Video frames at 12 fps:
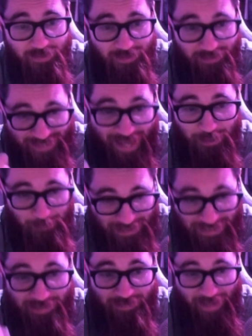tag
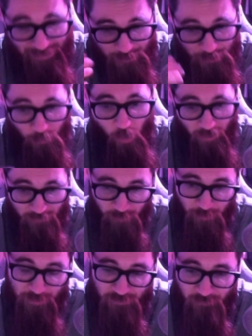me in that as you walk
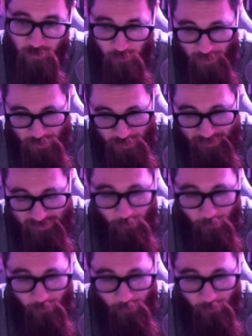through each of those questions.